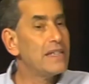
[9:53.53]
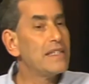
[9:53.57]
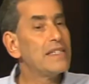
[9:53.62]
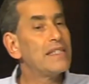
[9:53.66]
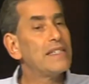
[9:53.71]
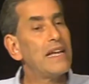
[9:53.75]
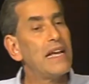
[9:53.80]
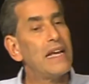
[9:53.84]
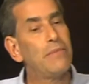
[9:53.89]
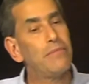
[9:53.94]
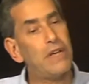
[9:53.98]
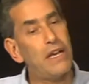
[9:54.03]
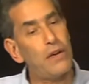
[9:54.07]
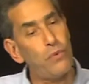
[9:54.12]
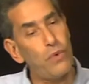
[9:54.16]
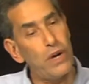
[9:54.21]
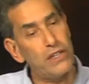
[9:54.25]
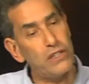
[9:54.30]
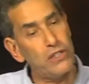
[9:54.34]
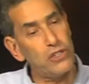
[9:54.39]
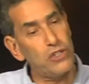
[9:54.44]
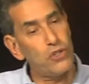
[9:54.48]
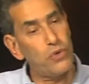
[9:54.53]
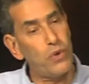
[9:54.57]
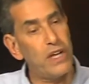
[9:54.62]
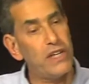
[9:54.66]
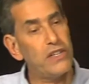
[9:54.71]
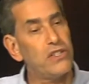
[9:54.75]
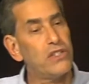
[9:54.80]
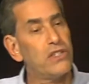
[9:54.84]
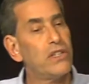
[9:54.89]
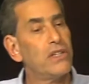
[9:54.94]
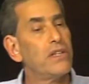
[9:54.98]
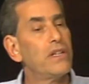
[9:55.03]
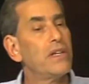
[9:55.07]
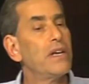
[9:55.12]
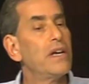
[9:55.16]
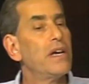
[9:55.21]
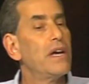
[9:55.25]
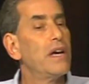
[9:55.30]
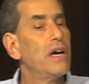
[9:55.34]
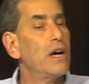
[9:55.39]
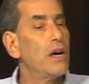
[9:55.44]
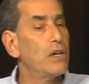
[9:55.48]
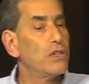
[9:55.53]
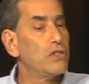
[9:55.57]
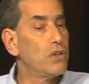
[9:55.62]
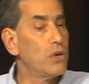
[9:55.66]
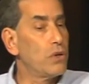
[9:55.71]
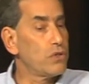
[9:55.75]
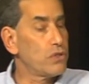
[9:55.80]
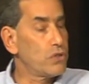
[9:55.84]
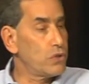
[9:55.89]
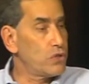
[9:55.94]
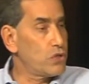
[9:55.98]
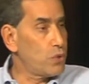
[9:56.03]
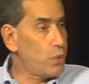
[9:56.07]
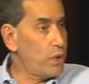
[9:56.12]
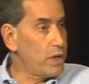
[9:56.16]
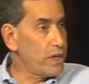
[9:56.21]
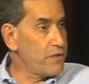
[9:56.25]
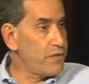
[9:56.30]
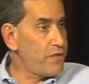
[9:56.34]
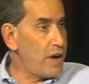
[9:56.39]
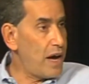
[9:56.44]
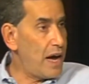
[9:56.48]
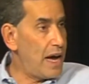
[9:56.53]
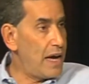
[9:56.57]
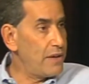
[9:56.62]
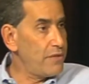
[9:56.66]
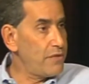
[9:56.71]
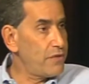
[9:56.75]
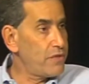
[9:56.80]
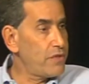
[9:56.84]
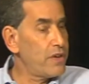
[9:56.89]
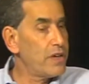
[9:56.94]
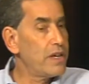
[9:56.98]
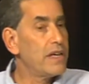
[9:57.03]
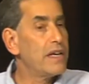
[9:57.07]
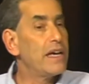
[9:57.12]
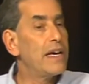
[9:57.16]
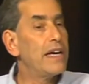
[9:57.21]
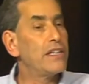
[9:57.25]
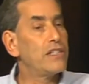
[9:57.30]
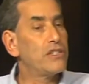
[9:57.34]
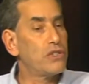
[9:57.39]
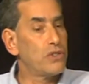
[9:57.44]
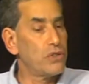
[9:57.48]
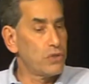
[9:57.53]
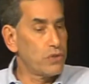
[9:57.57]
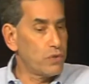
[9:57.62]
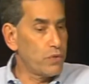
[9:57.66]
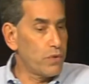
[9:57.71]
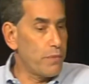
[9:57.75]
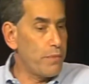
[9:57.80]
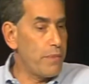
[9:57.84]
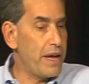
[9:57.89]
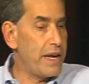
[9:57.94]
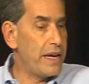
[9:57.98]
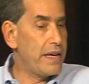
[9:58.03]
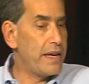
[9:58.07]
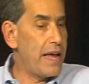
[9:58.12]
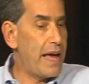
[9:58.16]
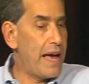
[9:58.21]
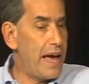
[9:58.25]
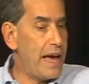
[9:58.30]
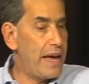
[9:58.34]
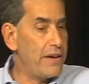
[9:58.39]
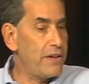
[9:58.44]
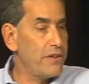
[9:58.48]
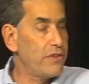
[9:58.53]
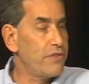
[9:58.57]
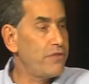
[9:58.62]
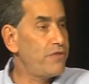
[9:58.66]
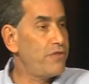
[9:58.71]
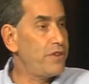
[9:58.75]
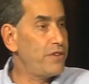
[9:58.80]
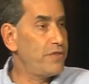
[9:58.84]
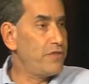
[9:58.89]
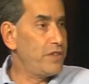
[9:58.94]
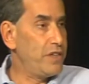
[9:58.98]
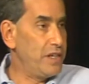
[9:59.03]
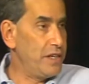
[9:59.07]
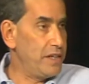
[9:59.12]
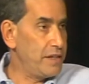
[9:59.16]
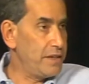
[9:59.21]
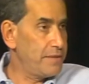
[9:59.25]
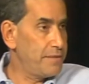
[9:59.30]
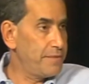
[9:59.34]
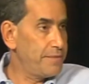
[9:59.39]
Same day registration, adults are $25, and children remain at $15.